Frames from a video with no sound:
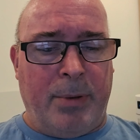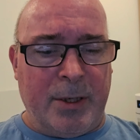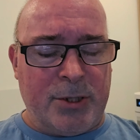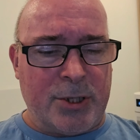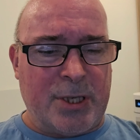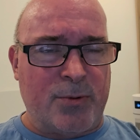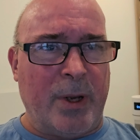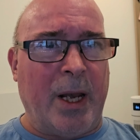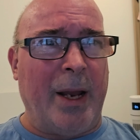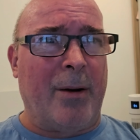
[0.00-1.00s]
just as
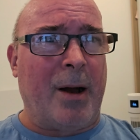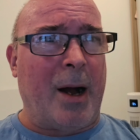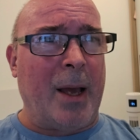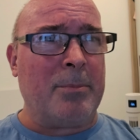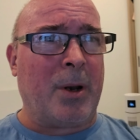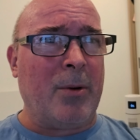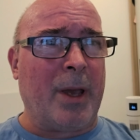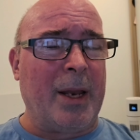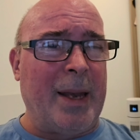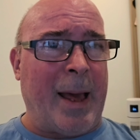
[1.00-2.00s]
we're clear, I'm
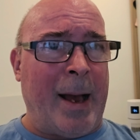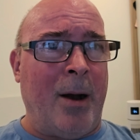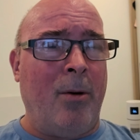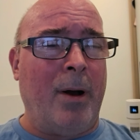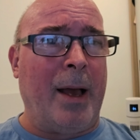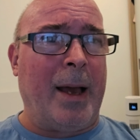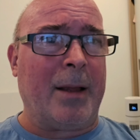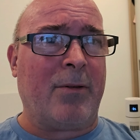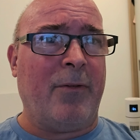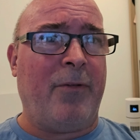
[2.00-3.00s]
looking now
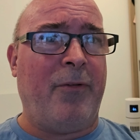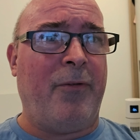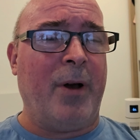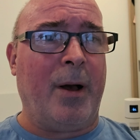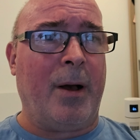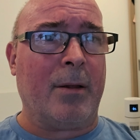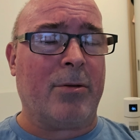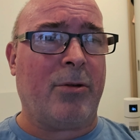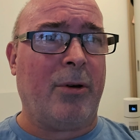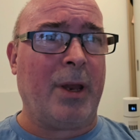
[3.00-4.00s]
at
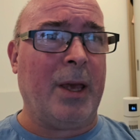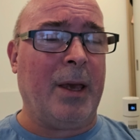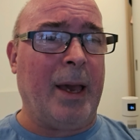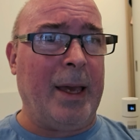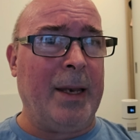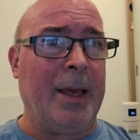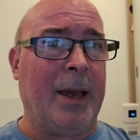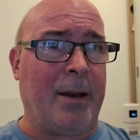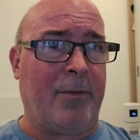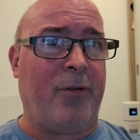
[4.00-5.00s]
3080
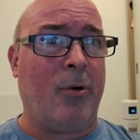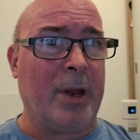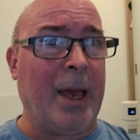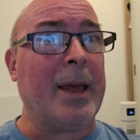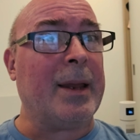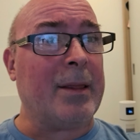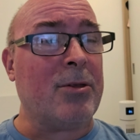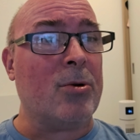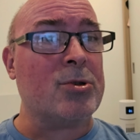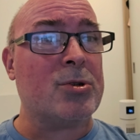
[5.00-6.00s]
and 4080.
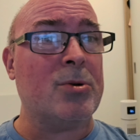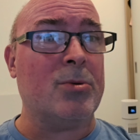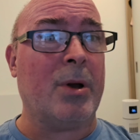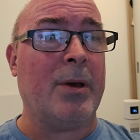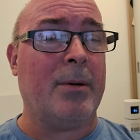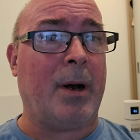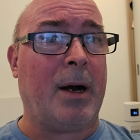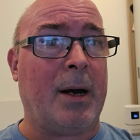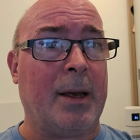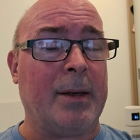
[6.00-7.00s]
Those two
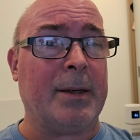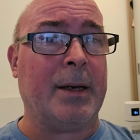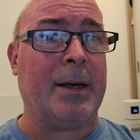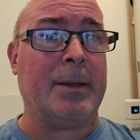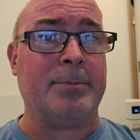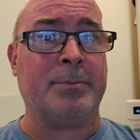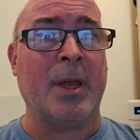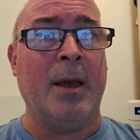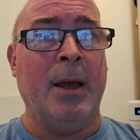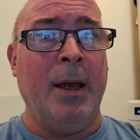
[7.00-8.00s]
I
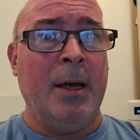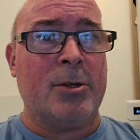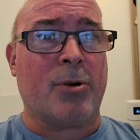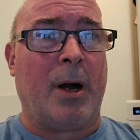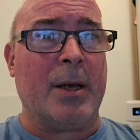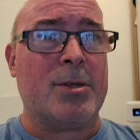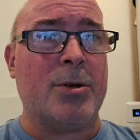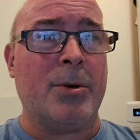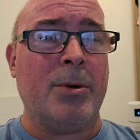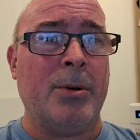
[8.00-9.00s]
try
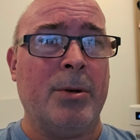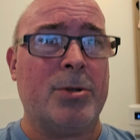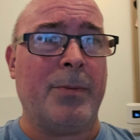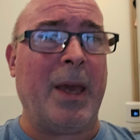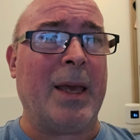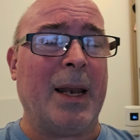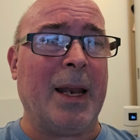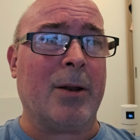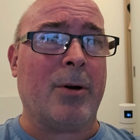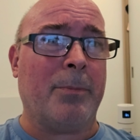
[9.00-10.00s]
to make a
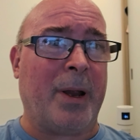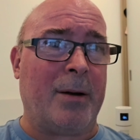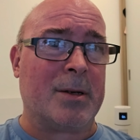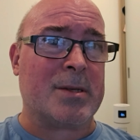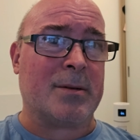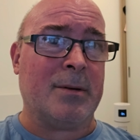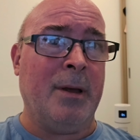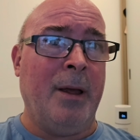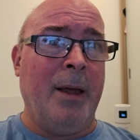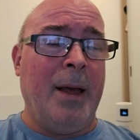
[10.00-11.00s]
little comparison
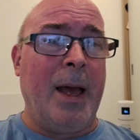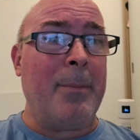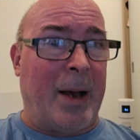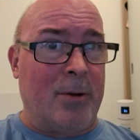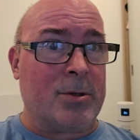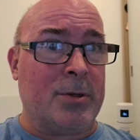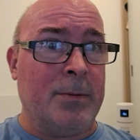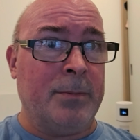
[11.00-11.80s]
about.